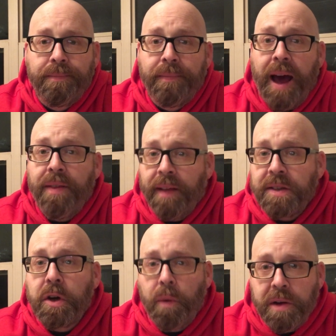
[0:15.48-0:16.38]
I think
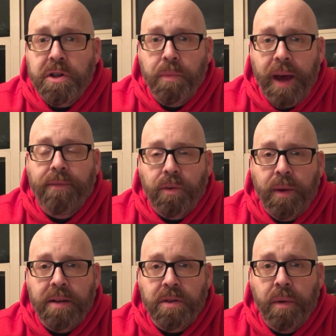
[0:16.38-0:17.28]
that's a question we have to
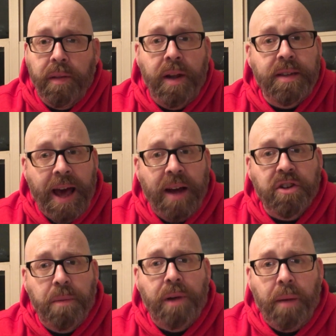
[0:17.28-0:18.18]
wrestle with, and it's
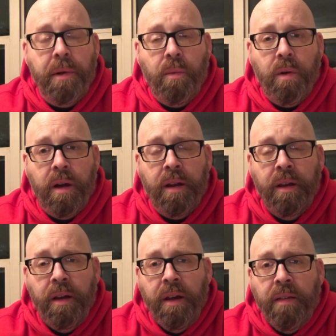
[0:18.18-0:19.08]
actually probably one
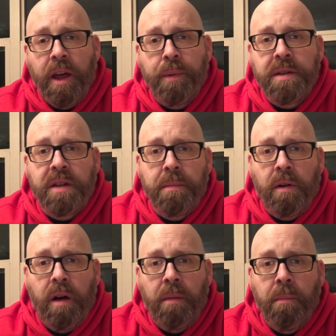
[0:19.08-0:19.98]
that we
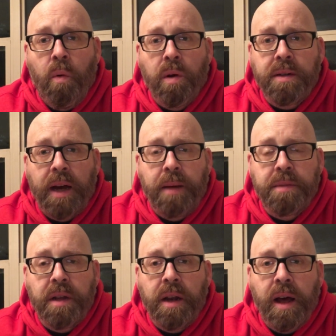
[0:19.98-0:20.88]
simmer on more times
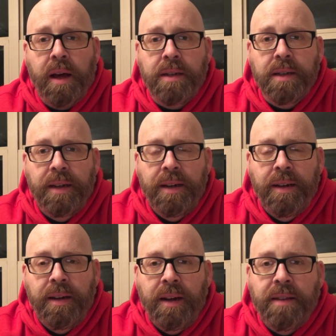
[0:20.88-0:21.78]
than not.
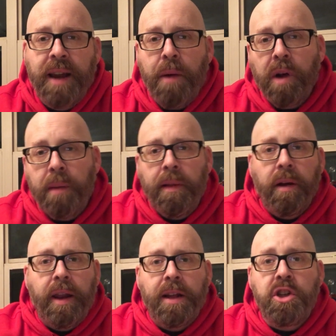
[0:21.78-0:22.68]
Today we're going to be
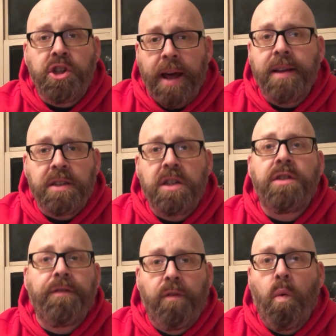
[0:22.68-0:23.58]
looking at
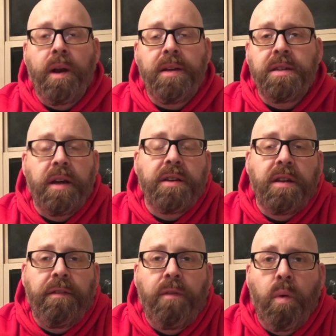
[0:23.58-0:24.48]
Genesis 46
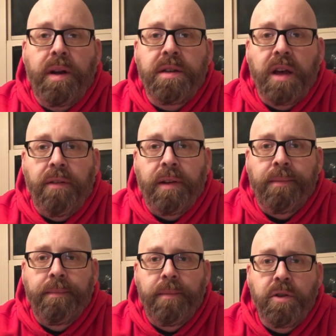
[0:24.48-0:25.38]
and 47.
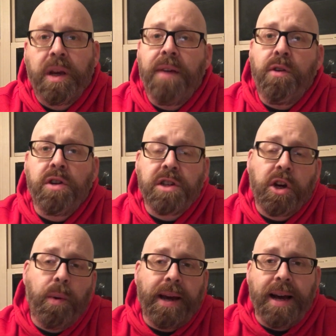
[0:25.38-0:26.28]
So give you just a
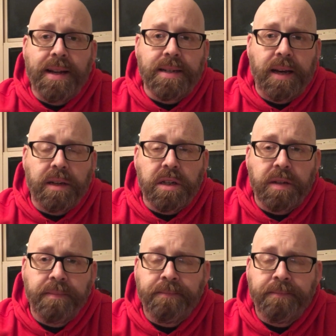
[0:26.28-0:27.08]
quick context.